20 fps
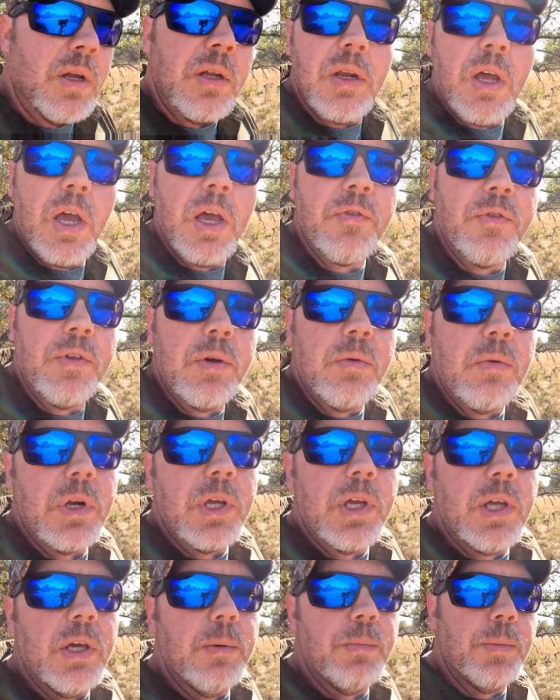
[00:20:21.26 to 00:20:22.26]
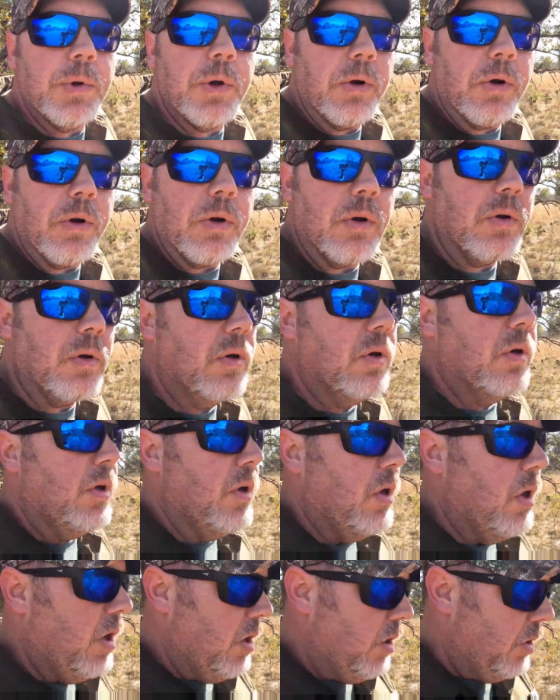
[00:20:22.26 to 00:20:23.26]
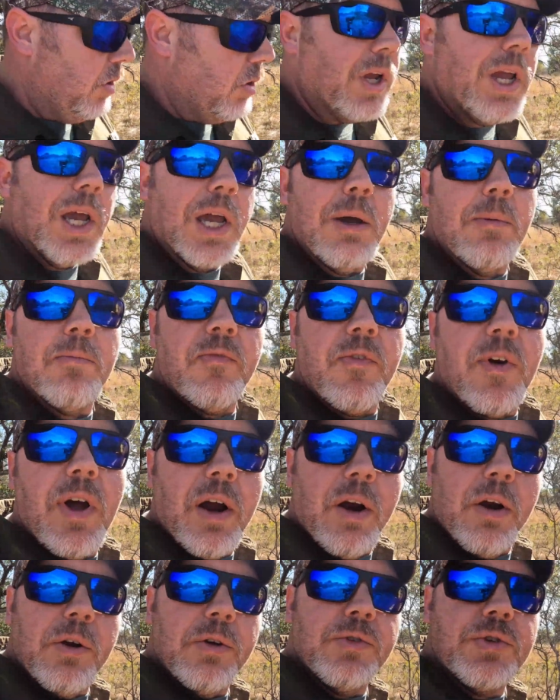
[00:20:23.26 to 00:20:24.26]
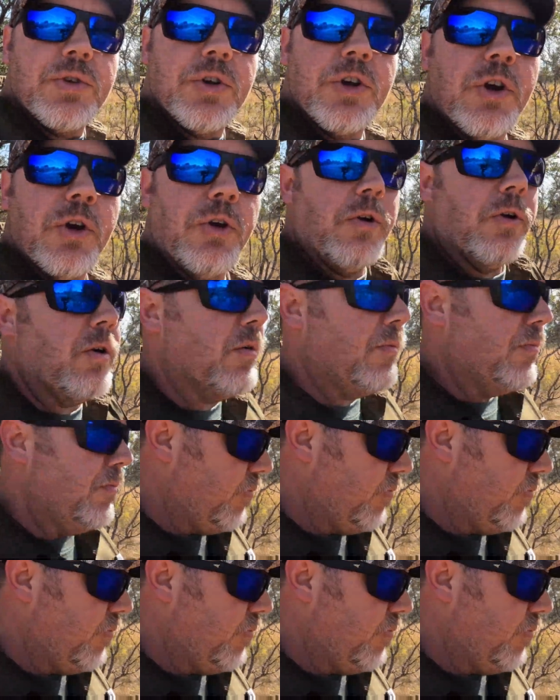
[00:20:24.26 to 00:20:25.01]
definitely want to keep your campfires secure